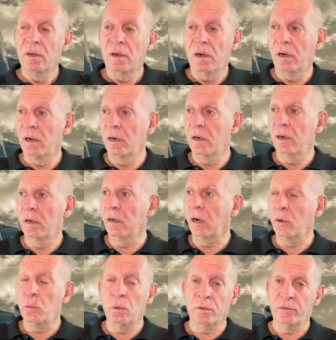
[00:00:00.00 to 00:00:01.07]
I
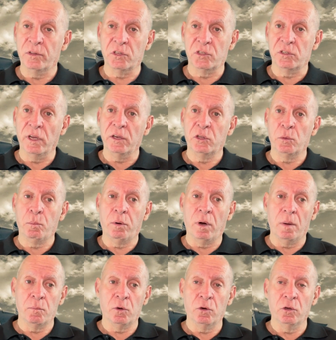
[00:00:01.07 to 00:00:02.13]
don't work for the State
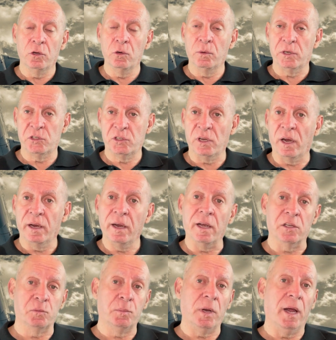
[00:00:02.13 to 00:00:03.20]
Department or
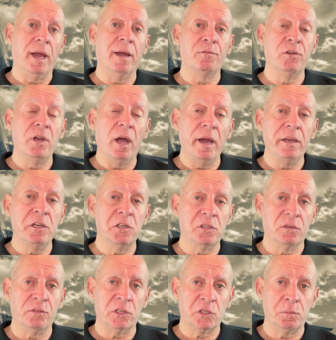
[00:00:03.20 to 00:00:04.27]
USCIS, but I have 9 years
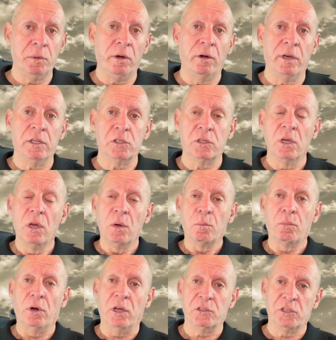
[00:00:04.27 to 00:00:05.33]
of experience
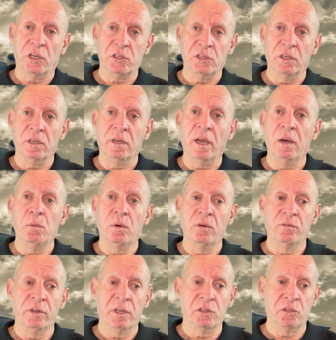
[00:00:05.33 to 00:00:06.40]
processing K1
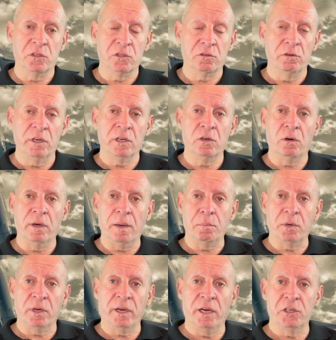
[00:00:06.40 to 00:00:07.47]
visas, green card
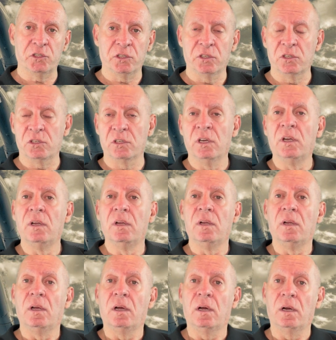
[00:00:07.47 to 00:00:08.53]
applications,
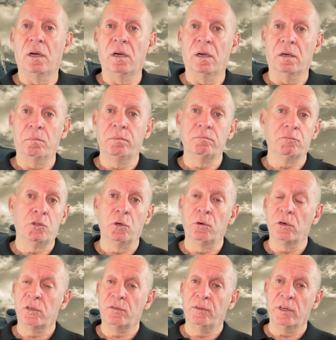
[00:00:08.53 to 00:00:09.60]

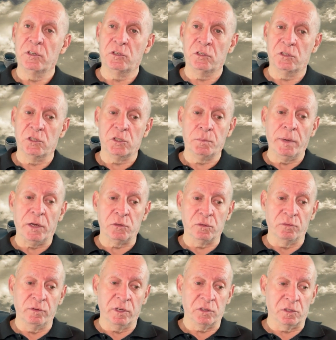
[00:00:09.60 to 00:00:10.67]
tourist visas, and
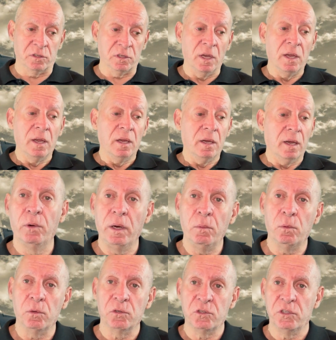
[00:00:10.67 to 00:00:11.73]
spousal visas. We
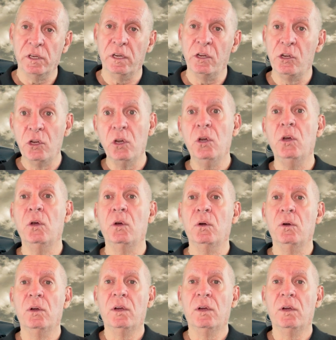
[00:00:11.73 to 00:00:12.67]
will see you